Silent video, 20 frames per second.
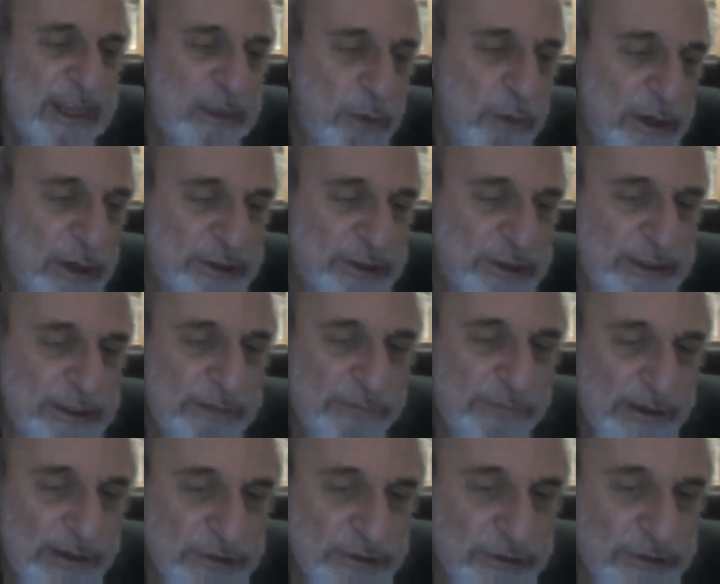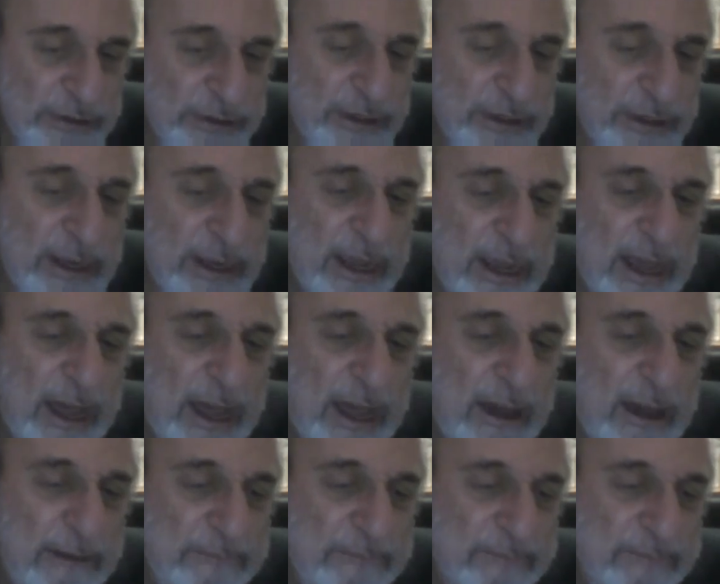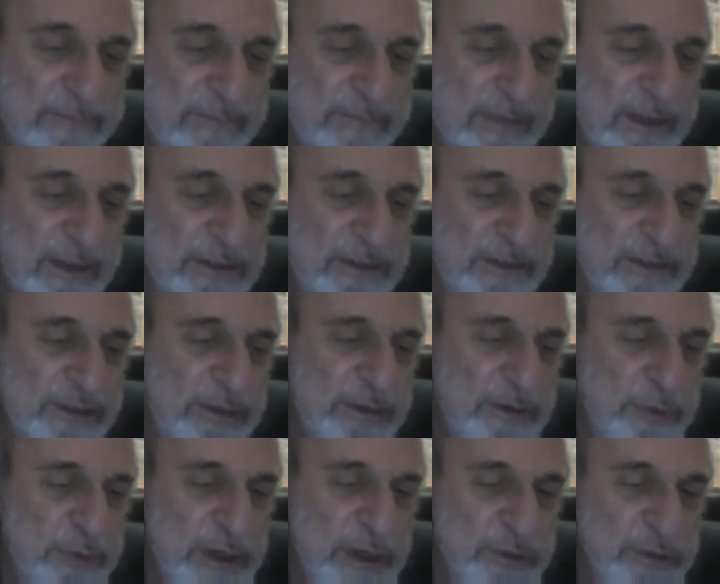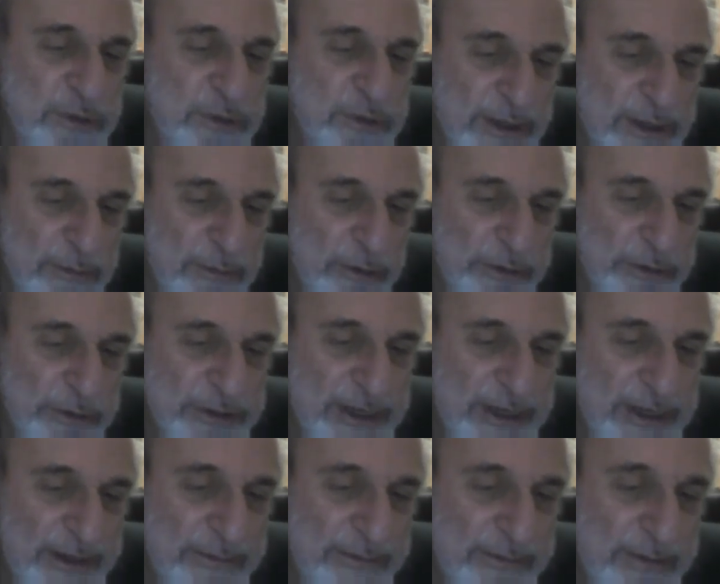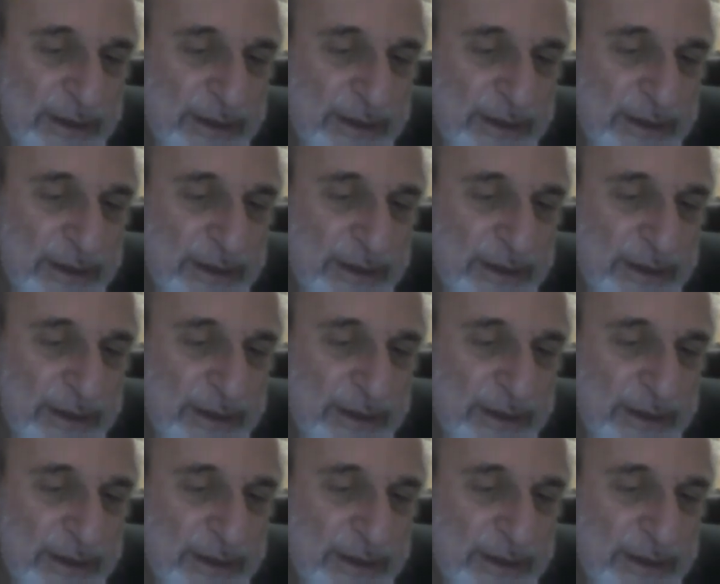works in their factory, so it's with him all the time.